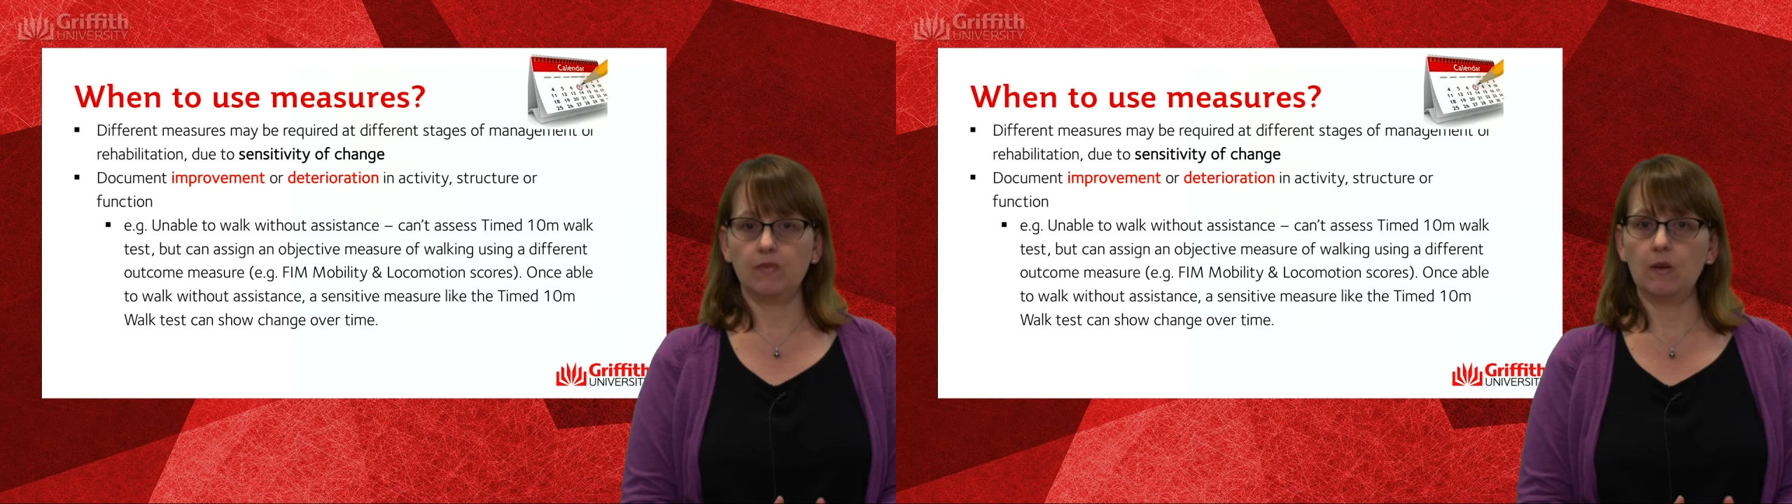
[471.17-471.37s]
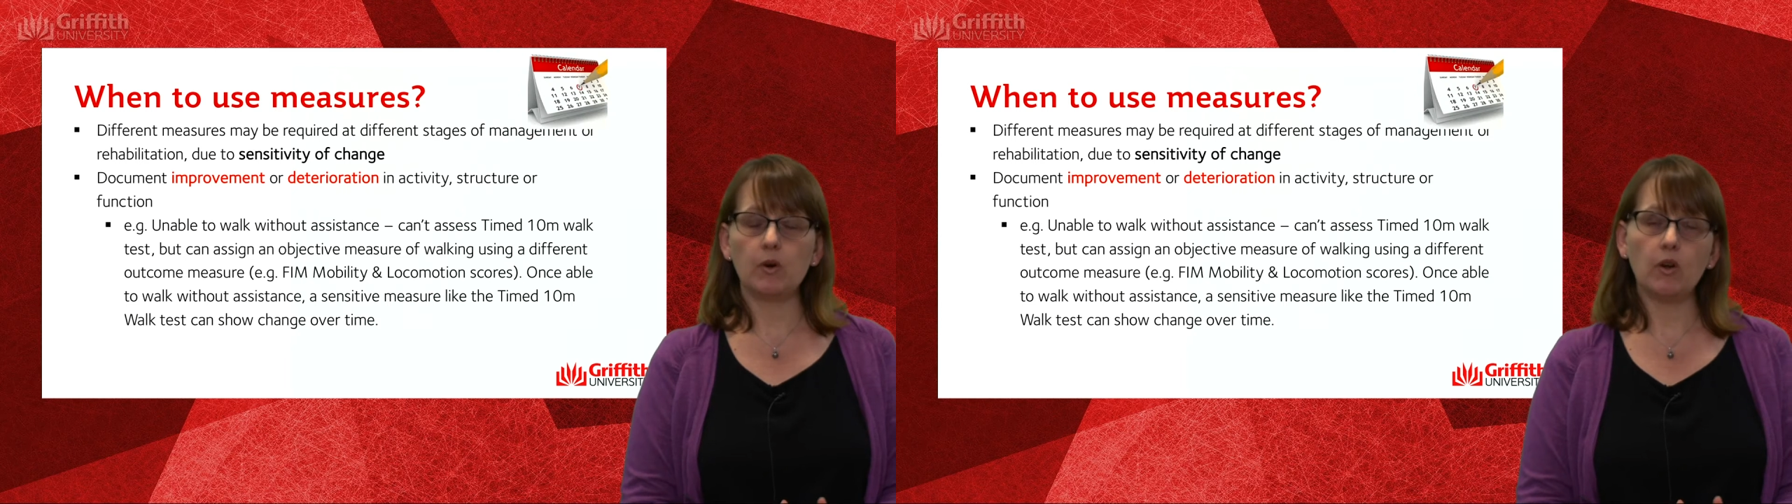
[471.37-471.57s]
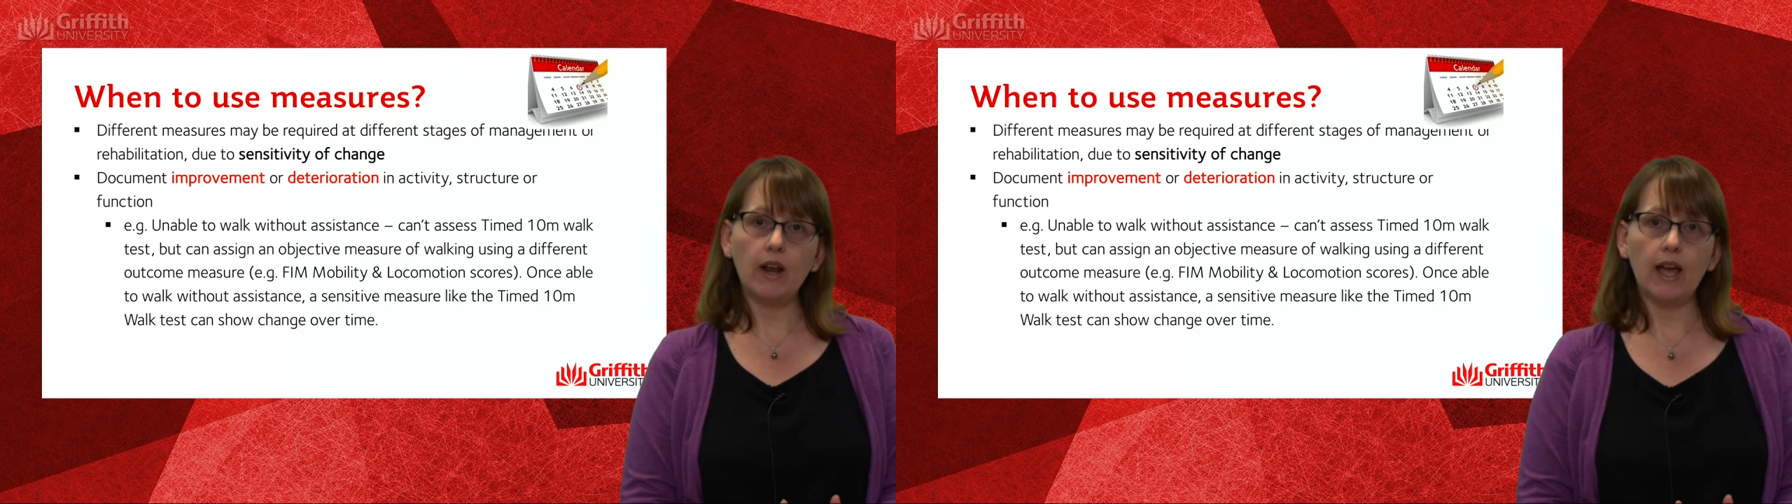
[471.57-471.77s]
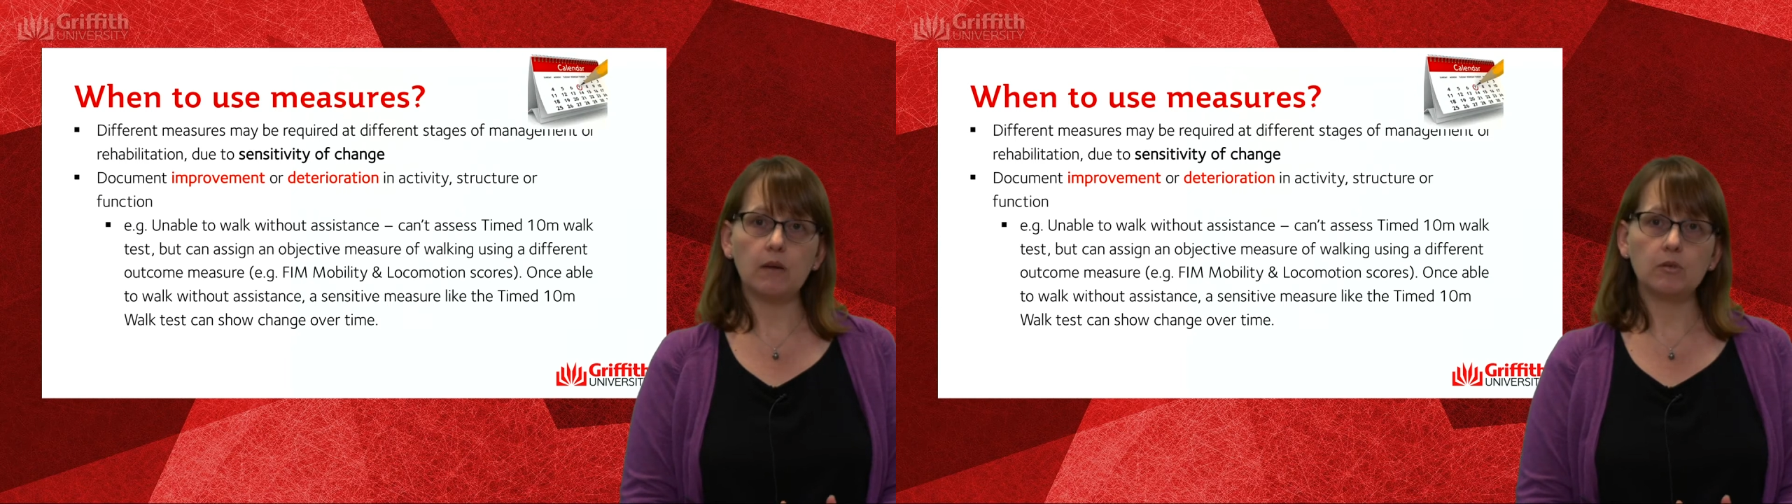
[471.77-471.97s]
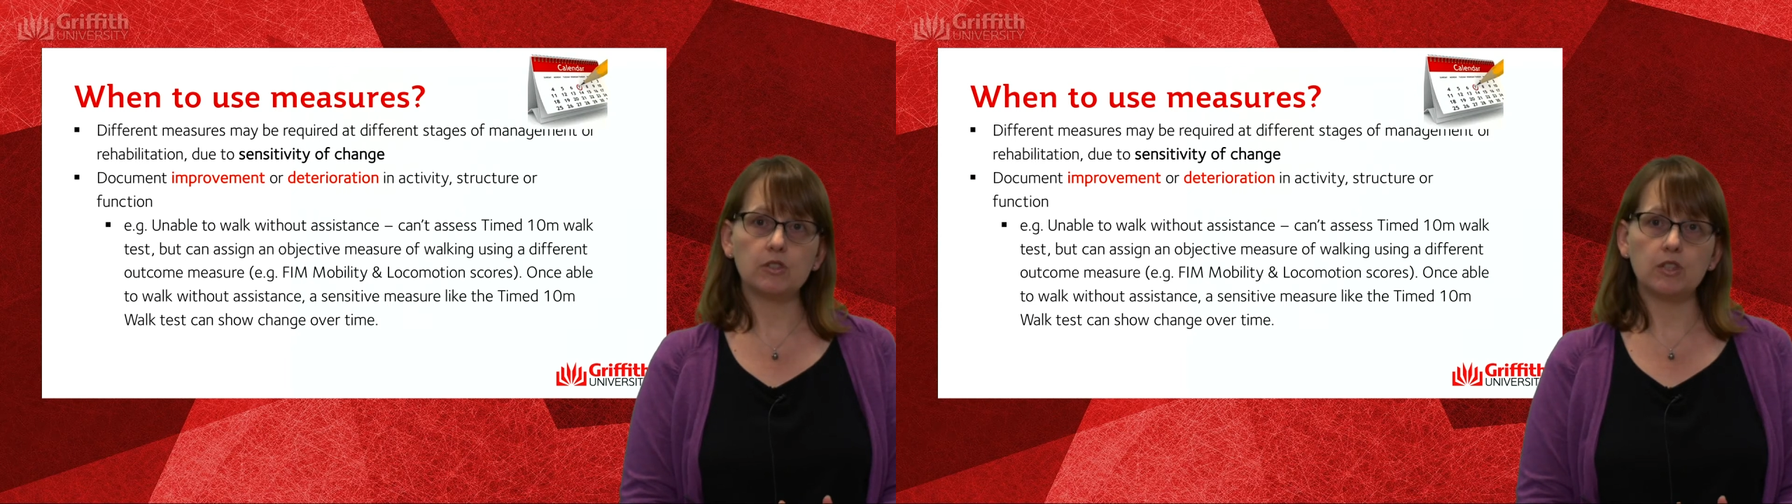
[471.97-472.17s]
then we're not
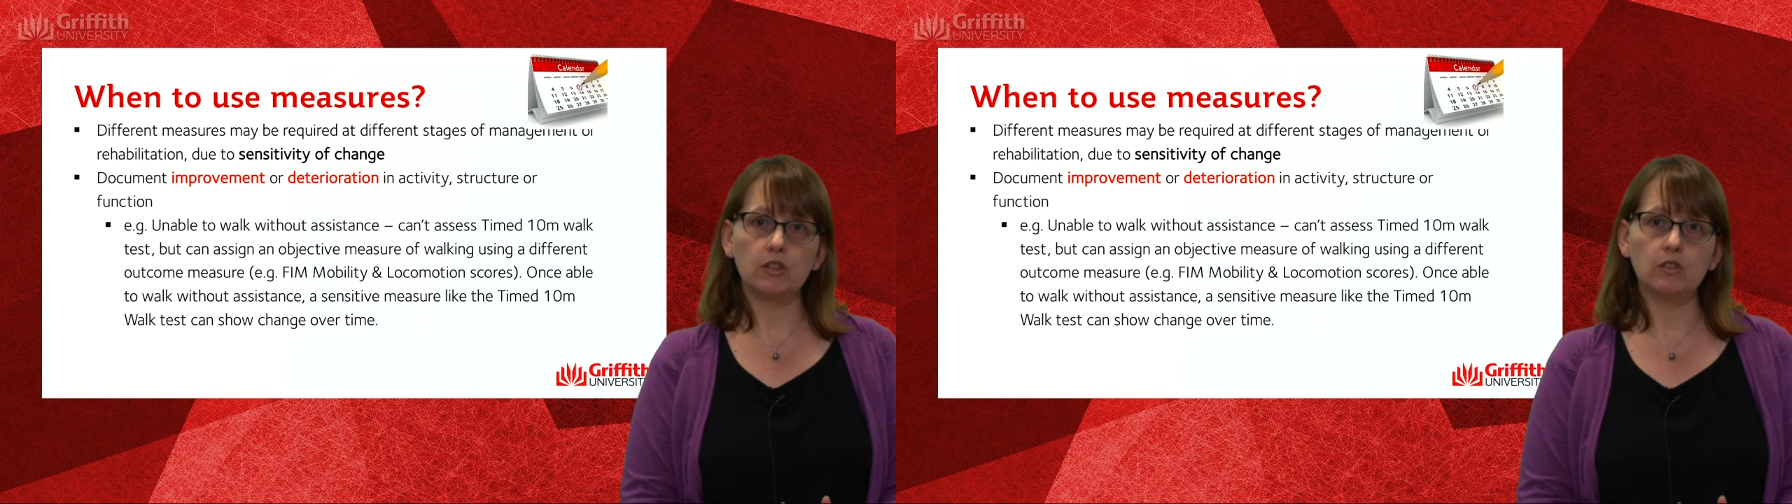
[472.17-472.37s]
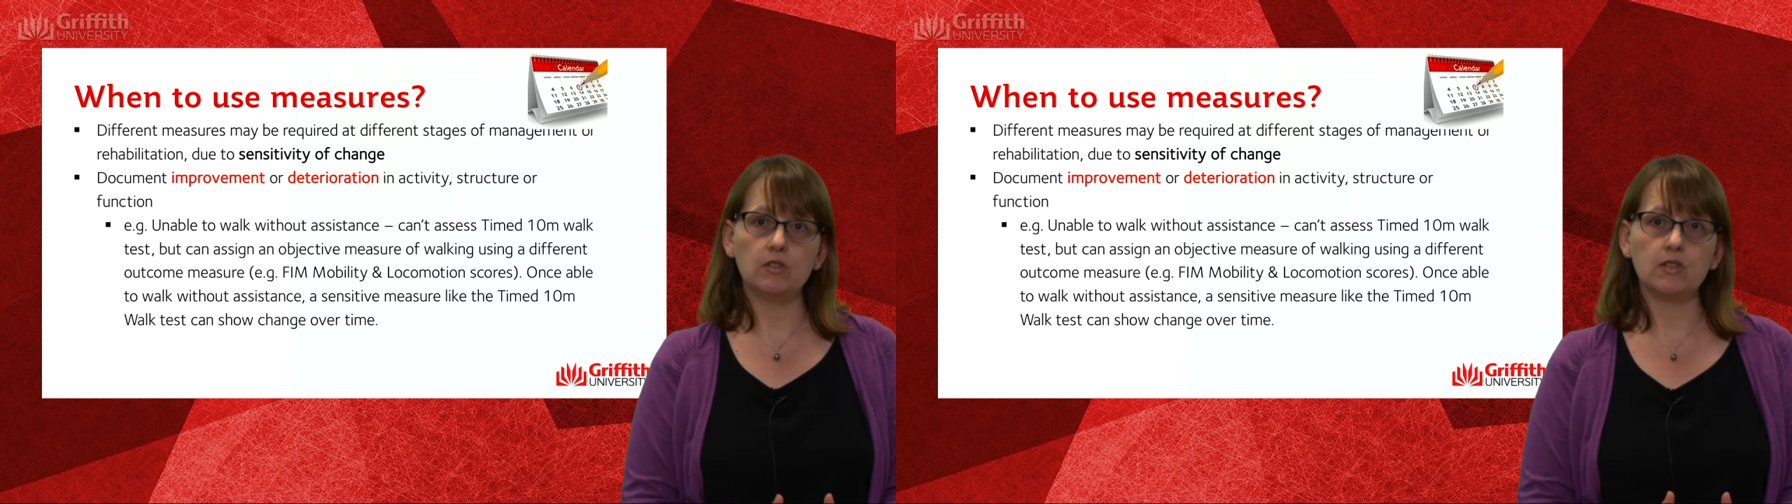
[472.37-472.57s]
able to use